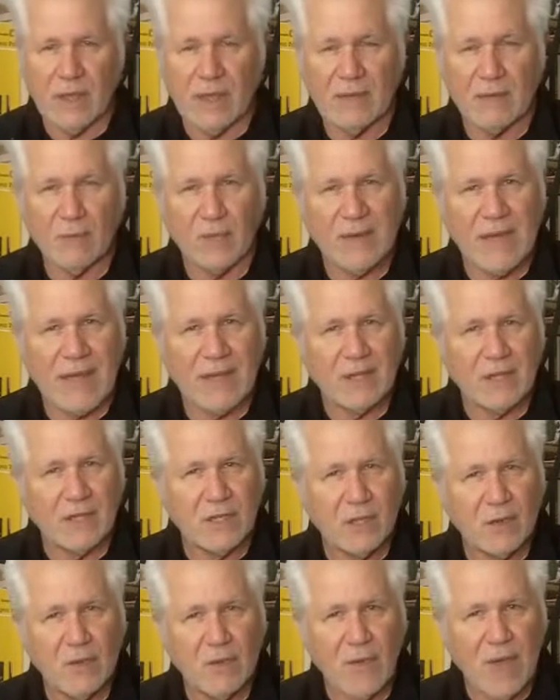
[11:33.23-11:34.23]
And when I
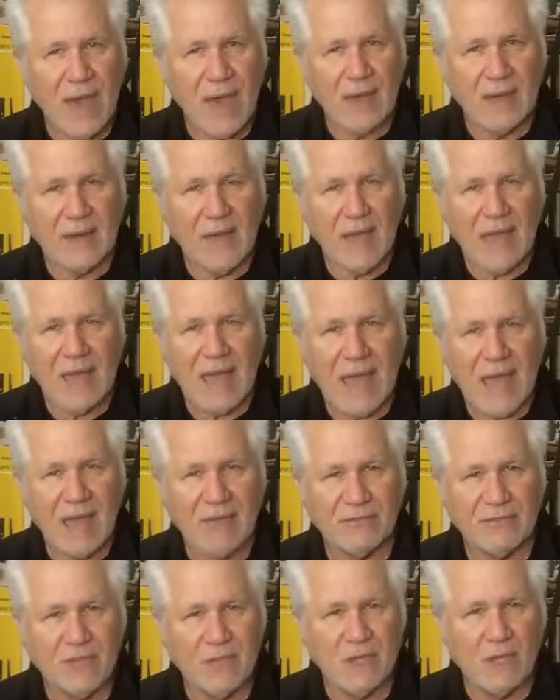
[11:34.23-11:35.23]
do that, I
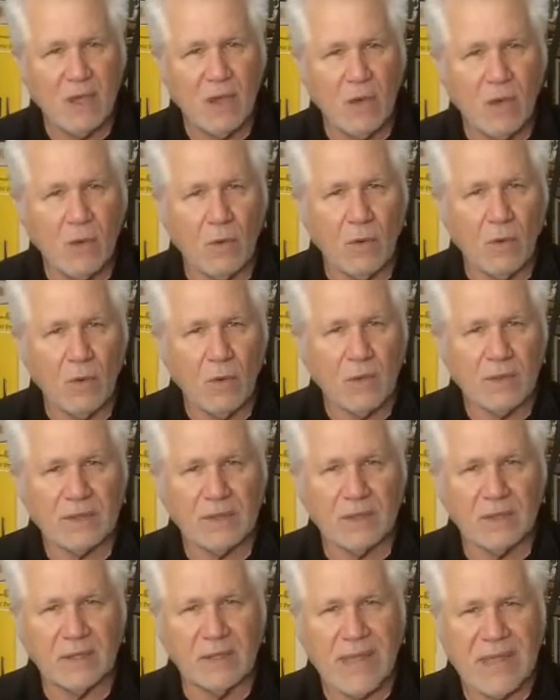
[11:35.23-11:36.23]
have to know
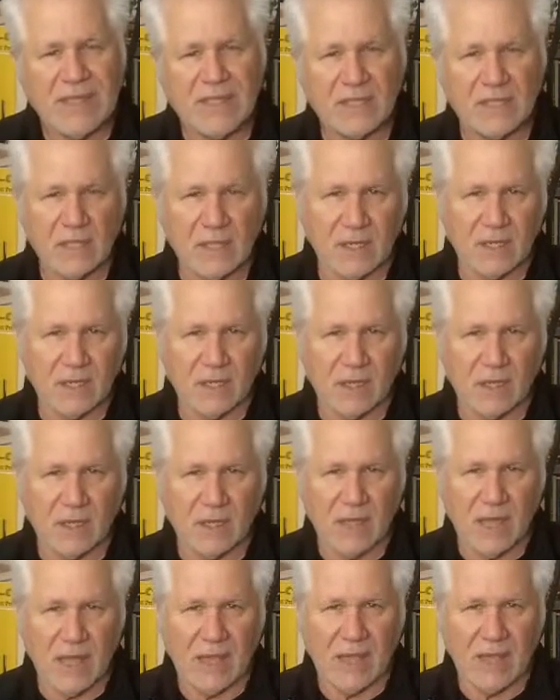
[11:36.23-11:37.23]
what the light's going to
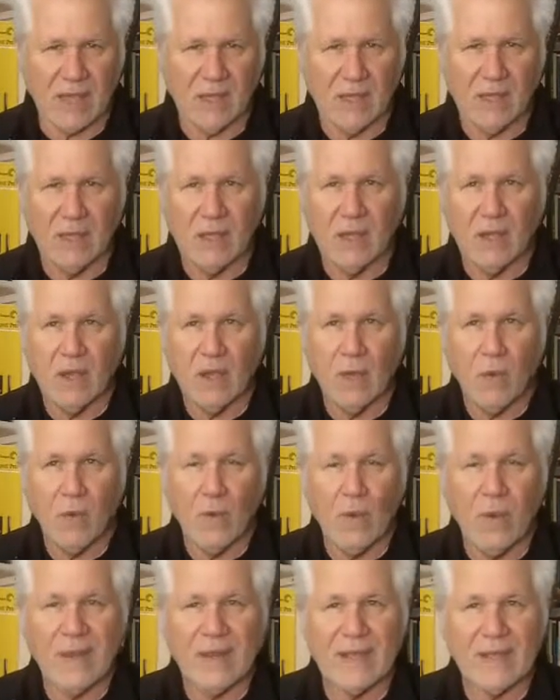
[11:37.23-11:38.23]
look like.
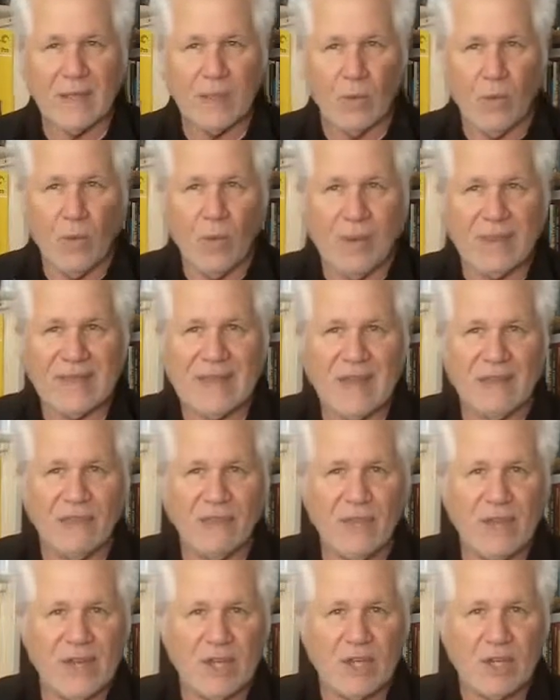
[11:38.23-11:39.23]
What that
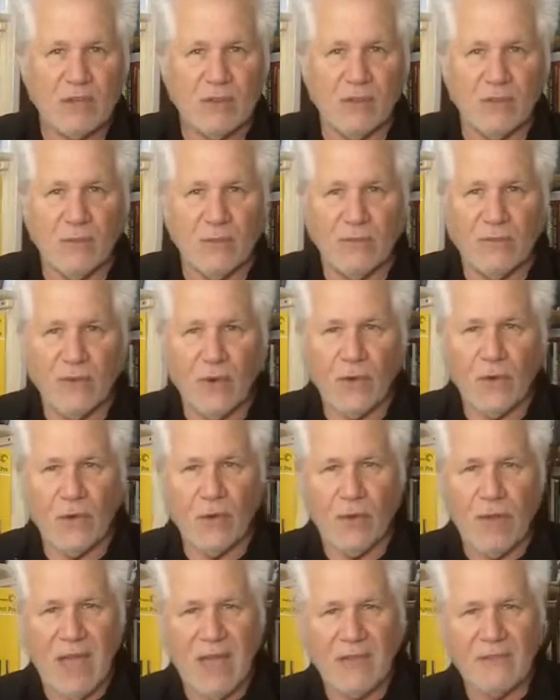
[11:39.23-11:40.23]
finished
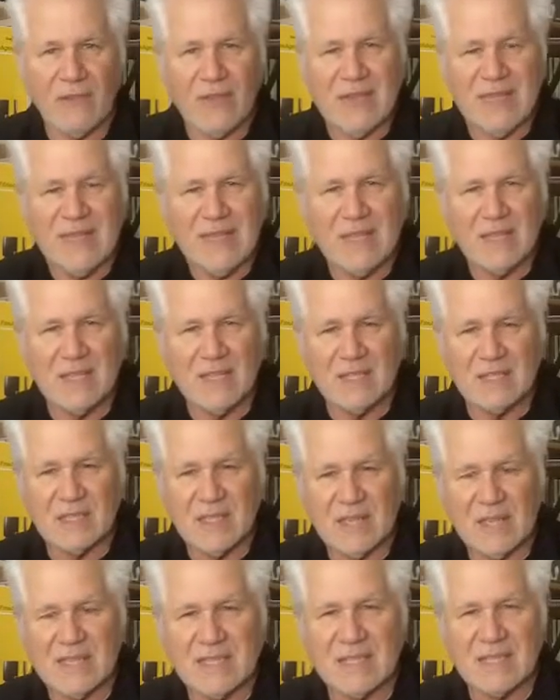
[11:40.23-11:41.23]
photograph
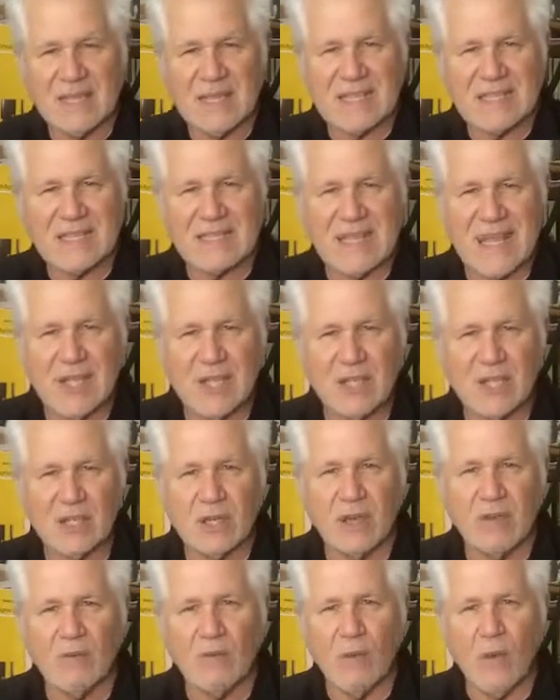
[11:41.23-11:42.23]
is an
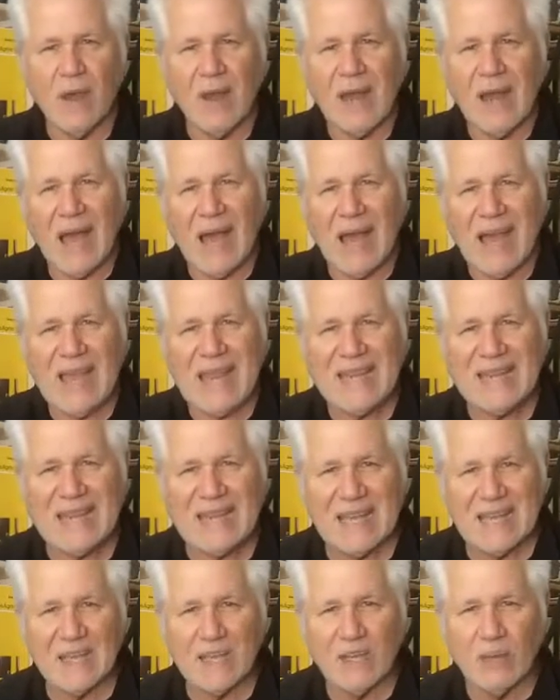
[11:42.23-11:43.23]
extension of what I
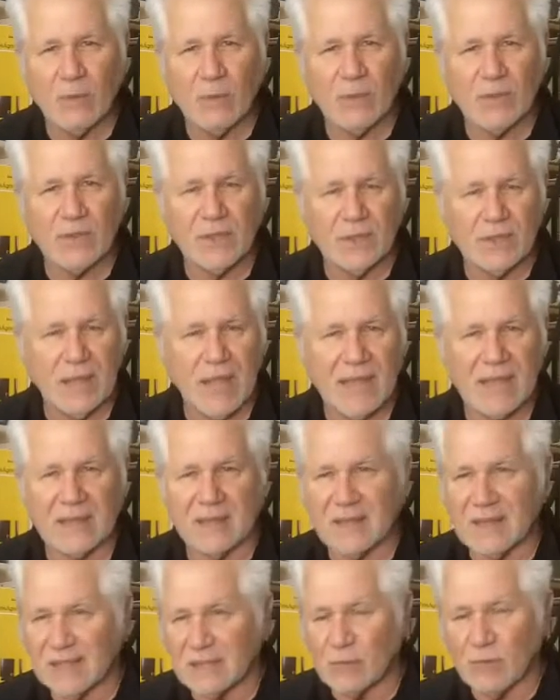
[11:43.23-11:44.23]
did with the light.
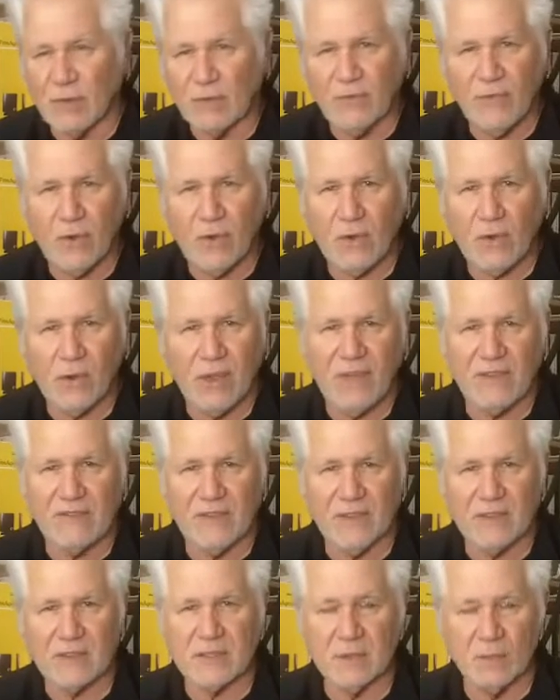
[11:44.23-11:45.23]
That's what a
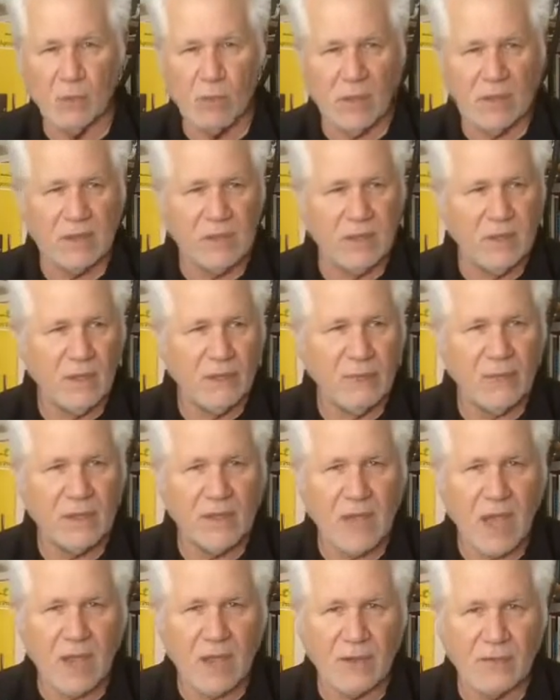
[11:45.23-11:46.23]
photograph is. What did the
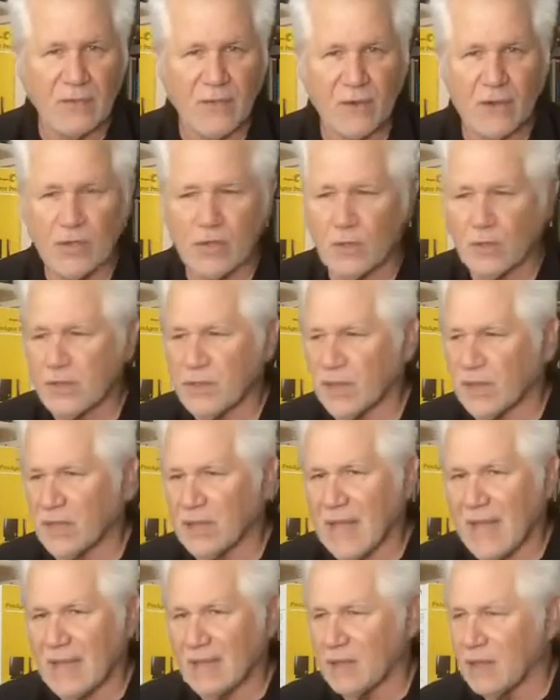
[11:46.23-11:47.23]
photographer do with the
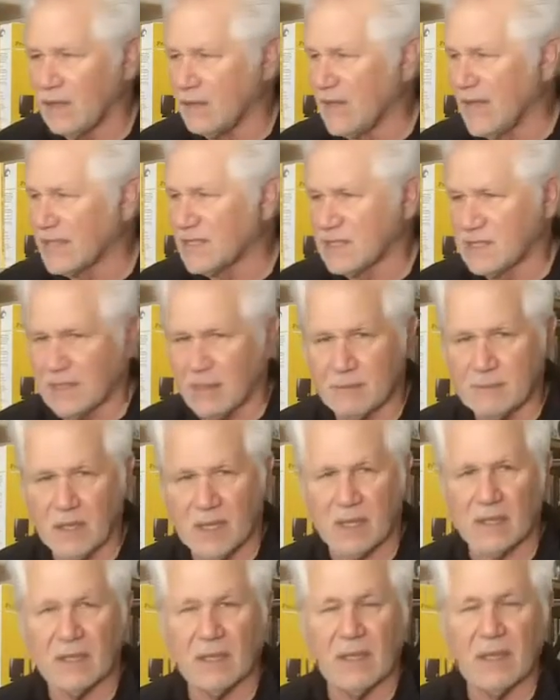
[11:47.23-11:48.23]
light on that
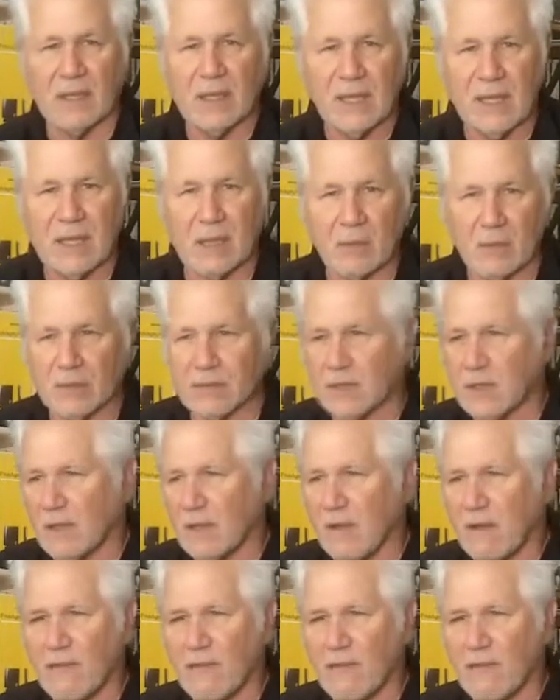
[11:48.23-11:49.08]
subject equals